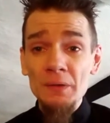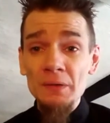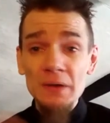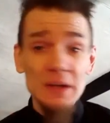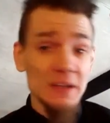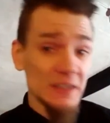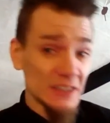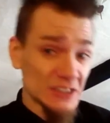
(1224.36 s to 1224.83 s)

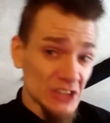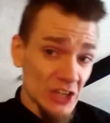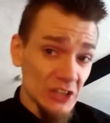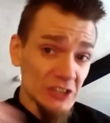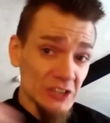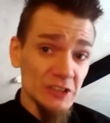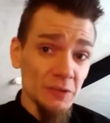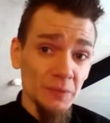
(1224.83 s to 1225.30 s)

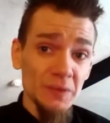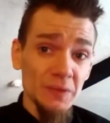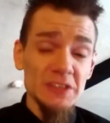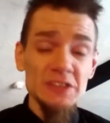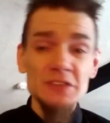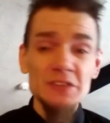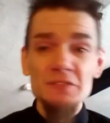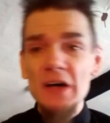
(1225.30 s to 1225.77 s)
exerted on
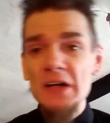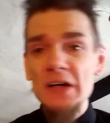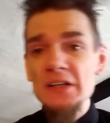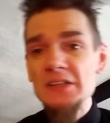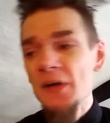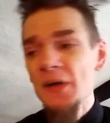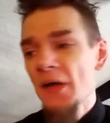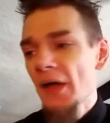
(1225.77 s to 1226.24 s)
this
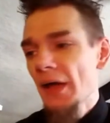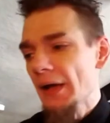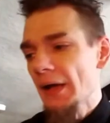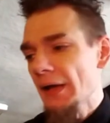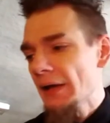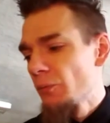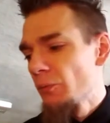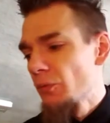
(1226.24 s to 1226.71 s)
device,
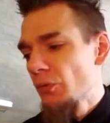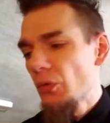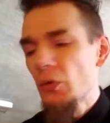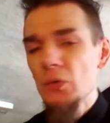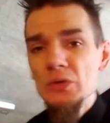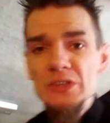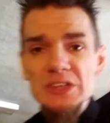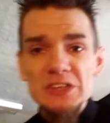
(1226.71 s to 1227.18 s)
it will
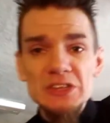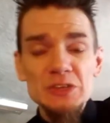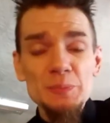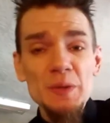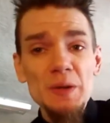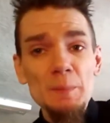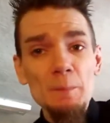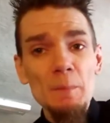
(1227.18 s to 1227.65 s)
cause it to
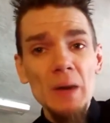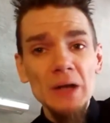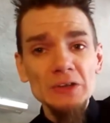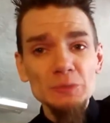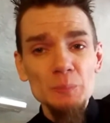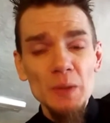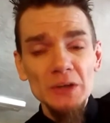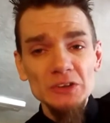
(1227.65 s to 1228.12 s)
spin
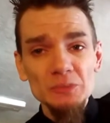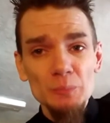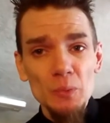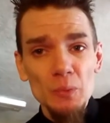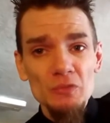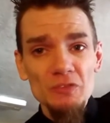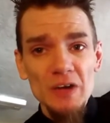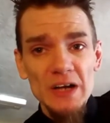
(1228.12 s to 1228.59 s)
much
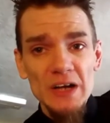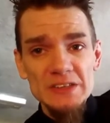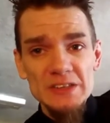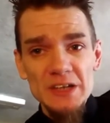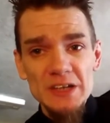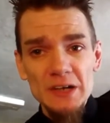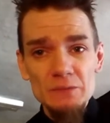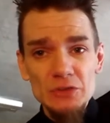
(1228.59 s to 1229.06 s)
more
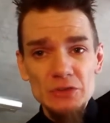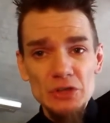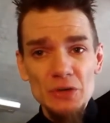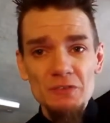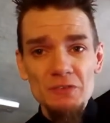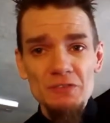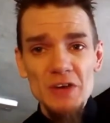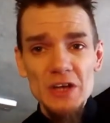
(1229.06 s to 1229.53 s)
faster, so
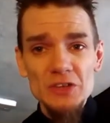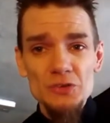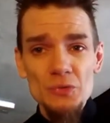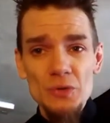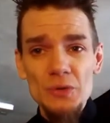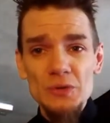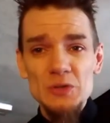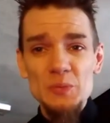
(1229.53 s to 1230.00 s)
the
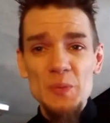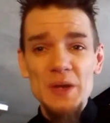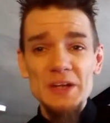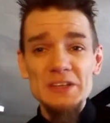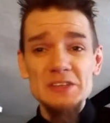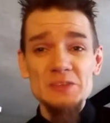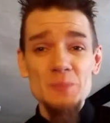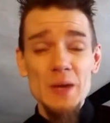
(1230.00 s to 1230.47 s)
faster it would spin
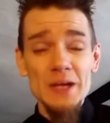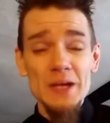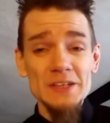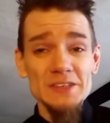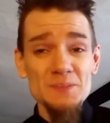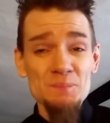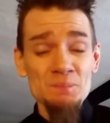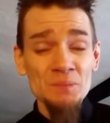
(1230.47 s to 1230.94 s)
in
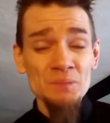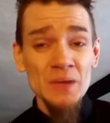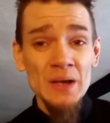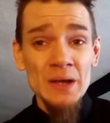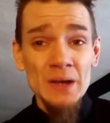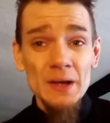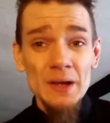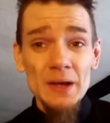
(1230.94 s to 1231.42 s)
space.
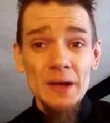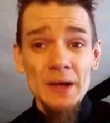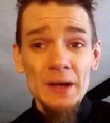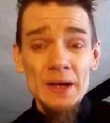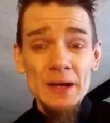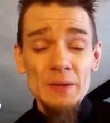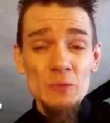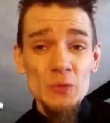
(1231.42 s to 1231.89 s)

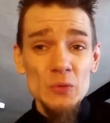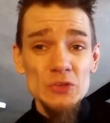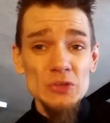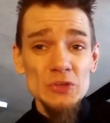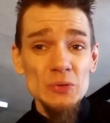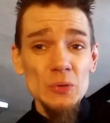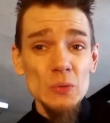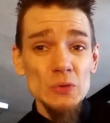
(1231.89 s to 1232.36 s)
It would
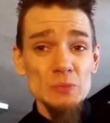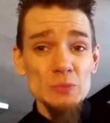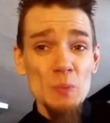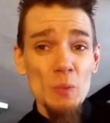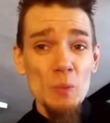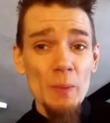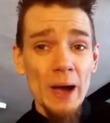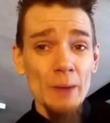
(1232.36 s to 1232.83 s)
also cause
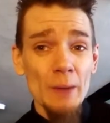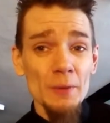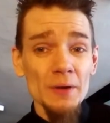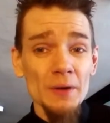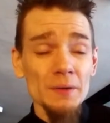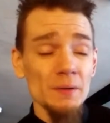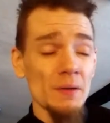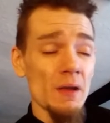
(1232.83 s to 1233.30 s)
more
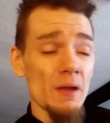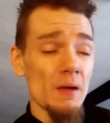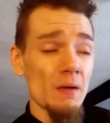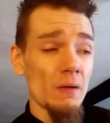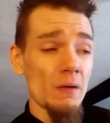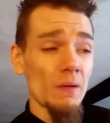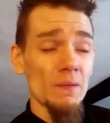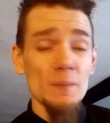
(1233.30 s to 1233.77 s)
power
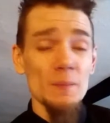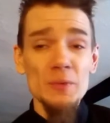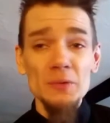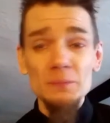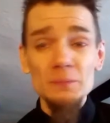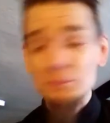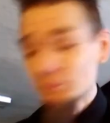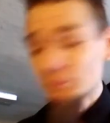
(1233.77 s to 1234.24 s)
on the
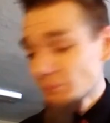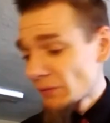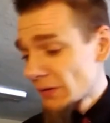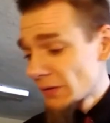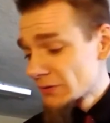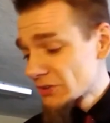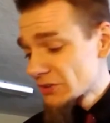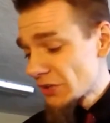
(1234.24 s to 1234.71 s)
moon.
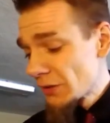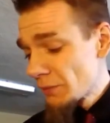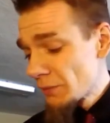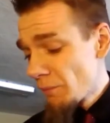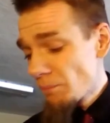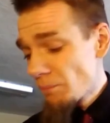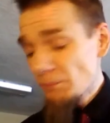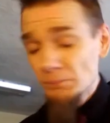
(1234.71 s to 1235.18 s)
So
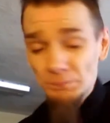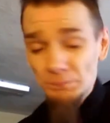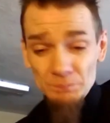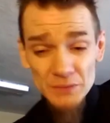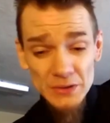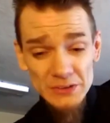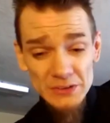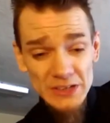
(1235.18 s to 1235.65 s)

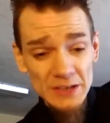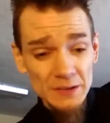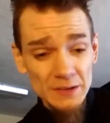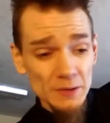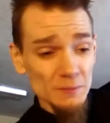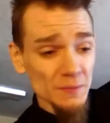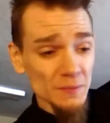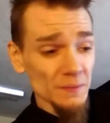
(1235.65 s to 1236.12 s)
you'd say
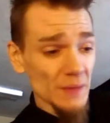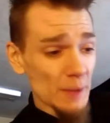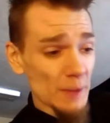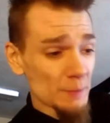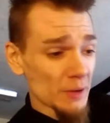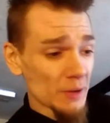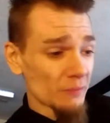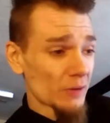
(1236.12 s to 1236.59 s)
that the
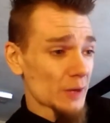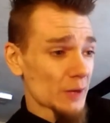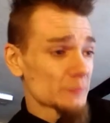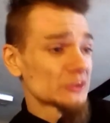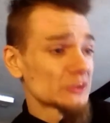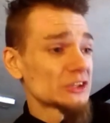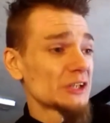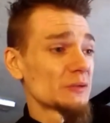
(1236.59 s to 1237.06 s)
MRI
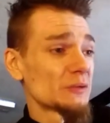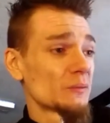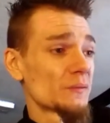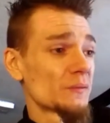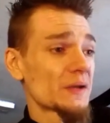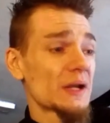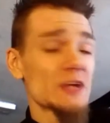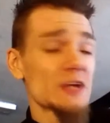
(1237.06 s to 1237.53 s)
machine or
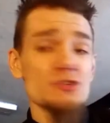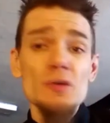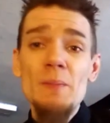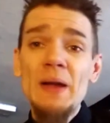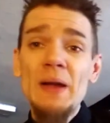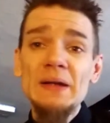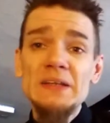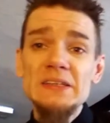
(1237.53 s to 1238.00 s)
the
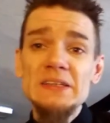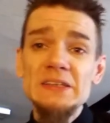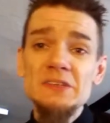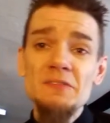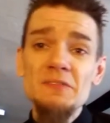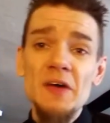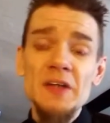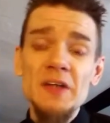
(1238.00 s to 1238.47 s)
electromagnetic
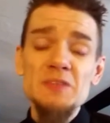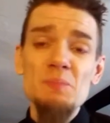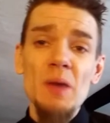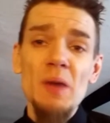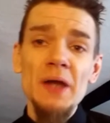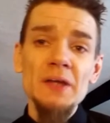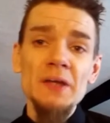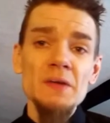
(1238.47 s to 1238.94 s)
device
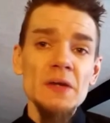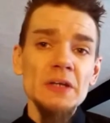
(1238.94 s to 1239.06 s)
might